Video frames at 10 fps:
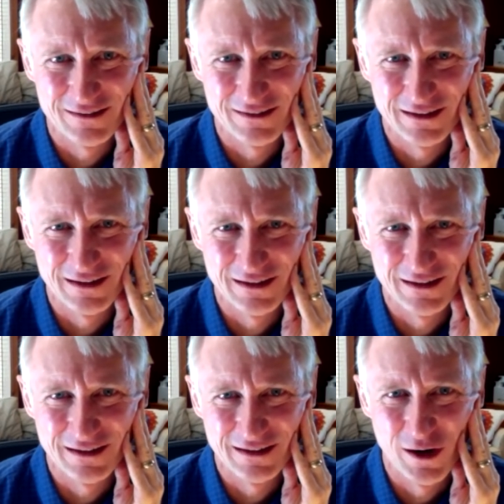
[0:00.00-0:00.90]
you know,
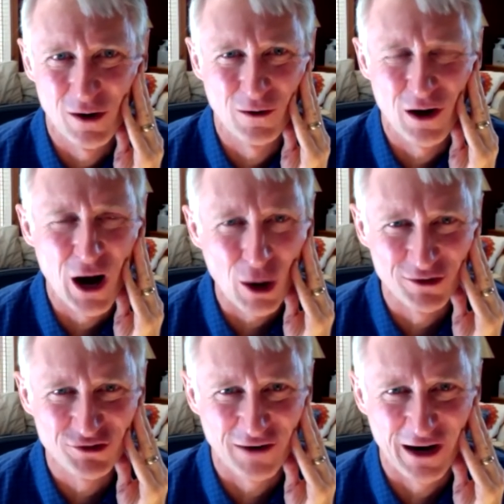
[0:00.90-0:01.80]
we we aren't
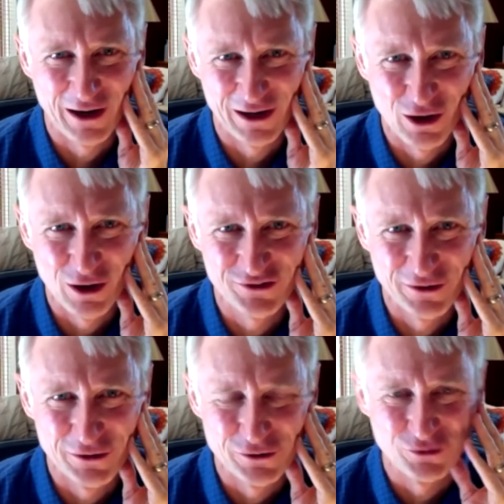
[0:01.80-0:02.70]
always firing on all
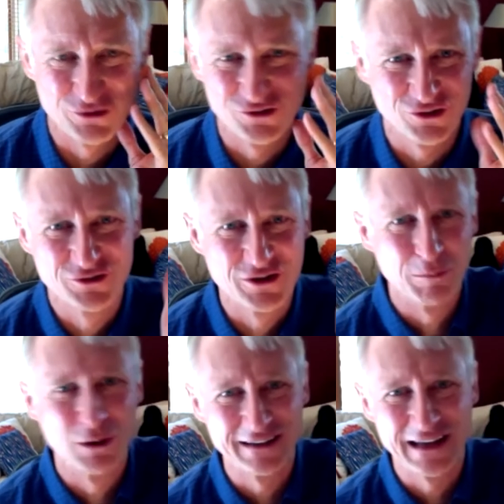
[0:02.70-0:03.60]
cylinders and just
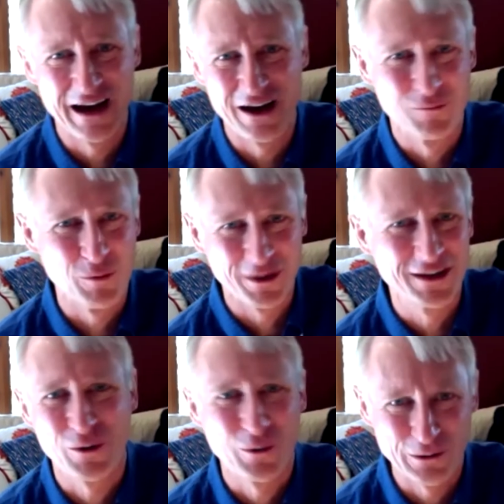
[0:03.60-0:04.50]
doubling down on what we
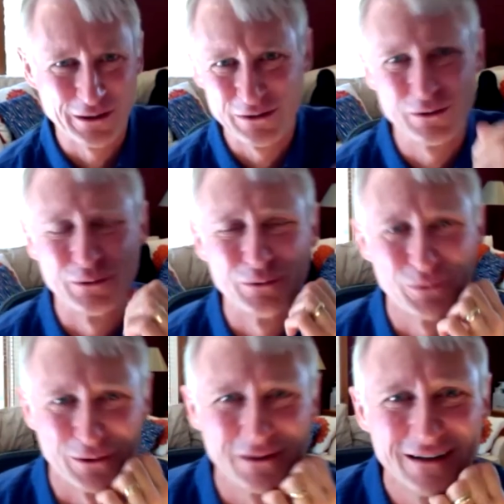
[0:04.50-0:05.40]
currently do.
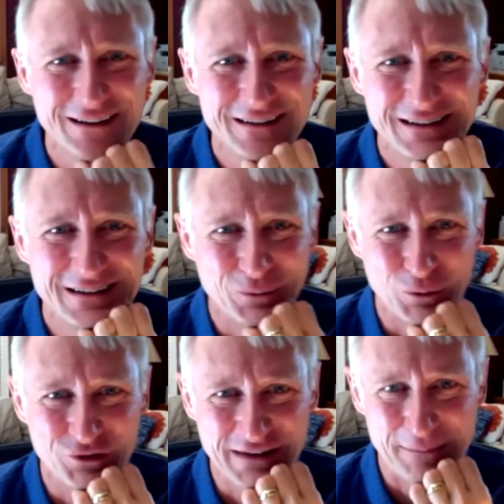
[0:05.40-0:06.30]
We're
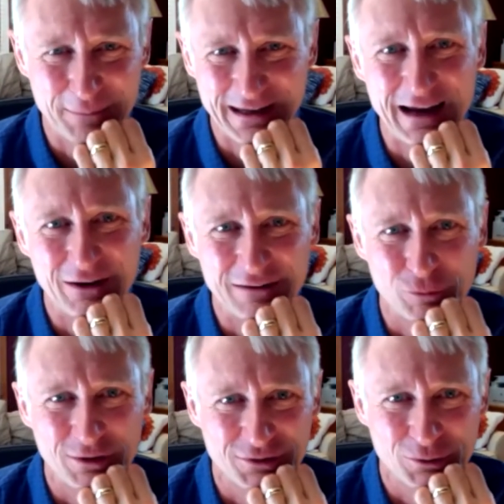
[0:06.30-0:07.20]
we're stepping out every
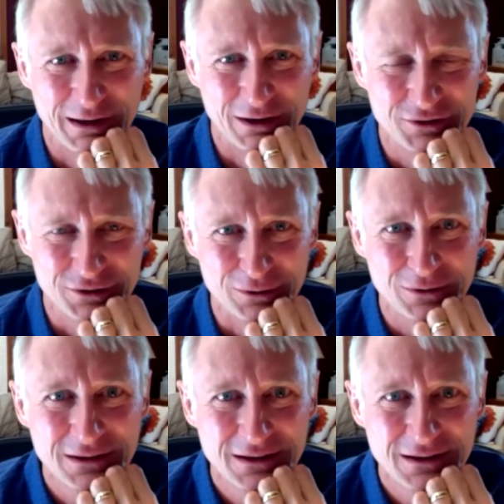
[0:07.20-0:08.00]
once in a while too.